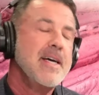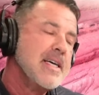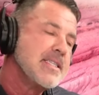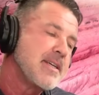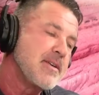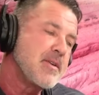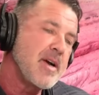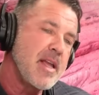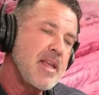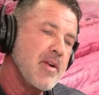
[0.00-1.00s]
So,
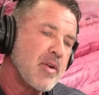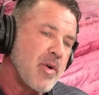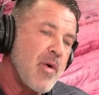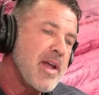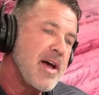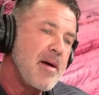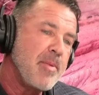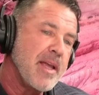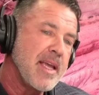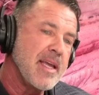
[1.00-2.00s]
growing
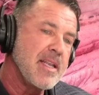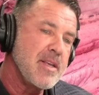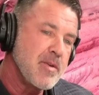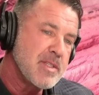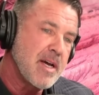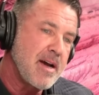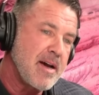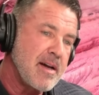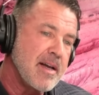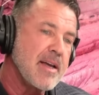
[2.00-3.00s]
up in
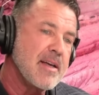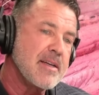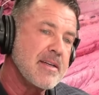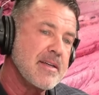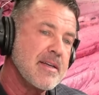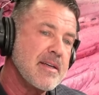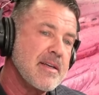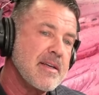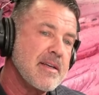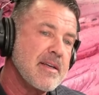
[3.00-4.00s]
Utah
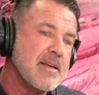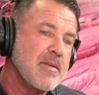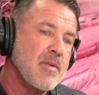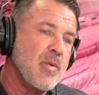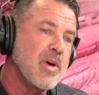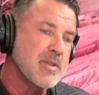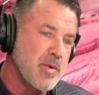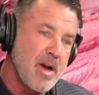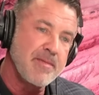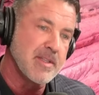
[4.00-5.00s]
was
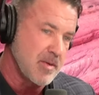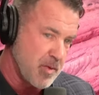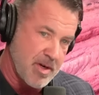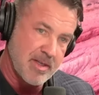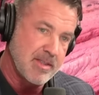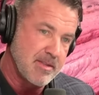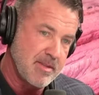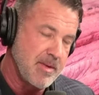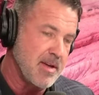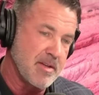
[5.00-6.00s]
rough as it was,
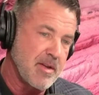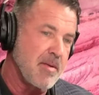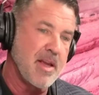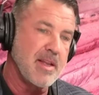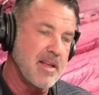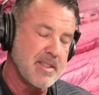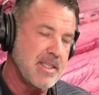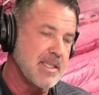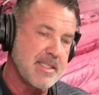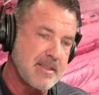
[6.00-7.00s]
to be honest. I mean, it's
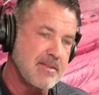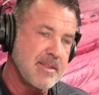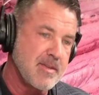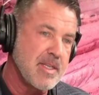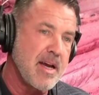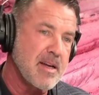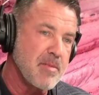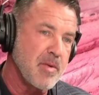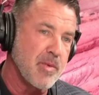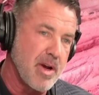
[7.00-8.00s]
just, Utah can
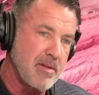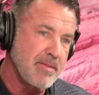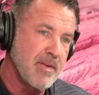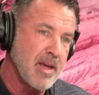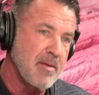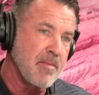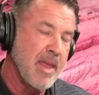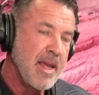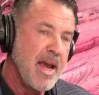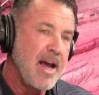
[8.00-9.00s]
be rough.
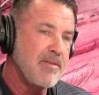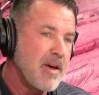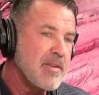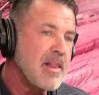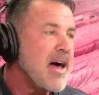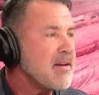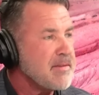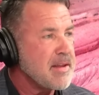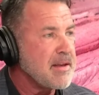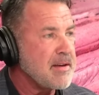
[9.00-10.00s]
I felt a lot of
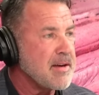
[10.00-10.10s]
the